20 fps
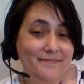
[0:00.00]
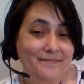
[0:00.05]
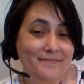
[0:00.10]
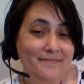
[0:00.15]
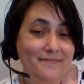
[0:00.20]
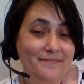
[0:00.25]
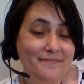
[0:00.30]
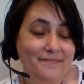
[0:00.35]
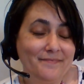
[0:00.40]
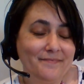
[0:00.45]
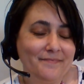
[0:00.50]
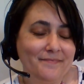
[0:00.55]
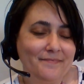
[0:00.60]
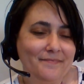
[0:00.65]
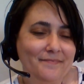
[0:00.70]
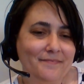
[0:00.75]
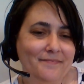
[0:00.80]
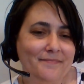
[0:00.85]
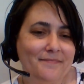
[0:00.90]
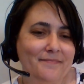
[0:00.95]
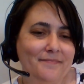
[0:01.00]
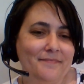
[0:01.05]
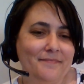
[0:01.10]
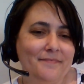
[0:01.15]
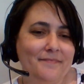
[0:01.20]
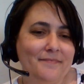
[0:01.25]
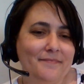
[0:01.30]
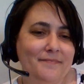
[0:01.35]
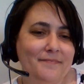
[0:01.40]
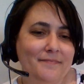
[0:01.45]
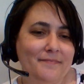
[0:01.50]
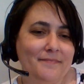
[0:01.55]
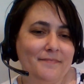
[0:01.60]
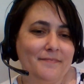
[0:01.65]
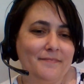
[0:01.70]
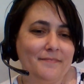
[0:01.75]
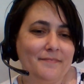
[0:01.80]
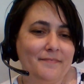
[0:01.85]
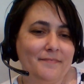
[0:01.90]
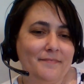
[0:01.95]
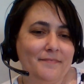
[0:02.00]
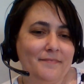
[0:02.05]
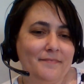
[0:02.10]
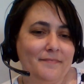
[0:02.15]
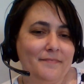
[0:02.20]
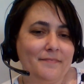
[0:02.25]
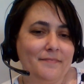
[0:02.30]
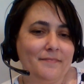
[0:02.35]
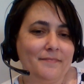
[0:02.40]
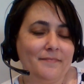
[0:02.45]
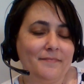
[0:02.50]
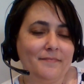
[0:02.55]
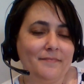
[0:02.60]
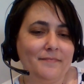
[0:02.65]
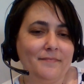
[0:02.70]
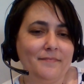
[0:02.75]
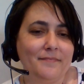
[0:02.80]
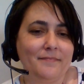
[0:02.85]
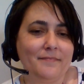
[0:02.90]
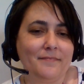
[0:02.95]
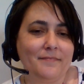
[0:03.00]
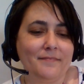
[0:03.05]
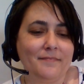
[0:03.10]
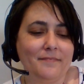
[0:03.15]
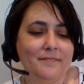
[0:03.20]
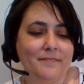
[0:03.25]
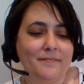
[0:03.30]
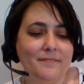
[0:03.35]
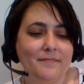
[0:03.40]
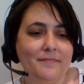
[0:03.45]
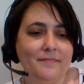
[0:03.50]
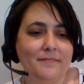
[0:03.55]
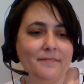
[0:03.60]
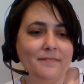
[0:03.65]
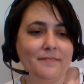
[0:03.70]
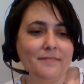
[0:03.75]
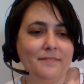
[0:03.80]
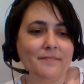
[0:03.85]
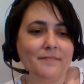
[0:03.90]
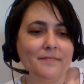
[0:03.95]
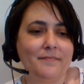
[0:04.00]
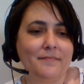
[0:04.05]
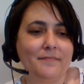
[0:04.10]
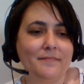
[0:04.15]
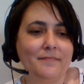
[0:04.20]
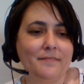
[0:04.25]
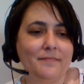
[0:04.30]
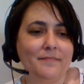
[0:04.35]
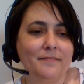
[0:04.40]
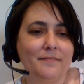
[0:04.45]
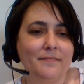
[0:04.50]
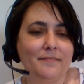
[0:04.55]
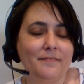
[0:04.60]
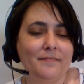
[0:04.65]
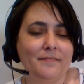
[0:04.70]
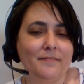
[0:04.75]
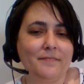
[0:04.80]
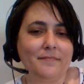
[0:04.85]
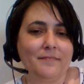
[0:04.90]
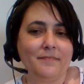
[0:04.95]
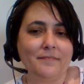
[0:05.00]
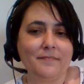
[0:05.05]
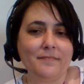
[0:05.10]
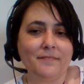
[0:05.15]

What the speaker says: Nobody speaks.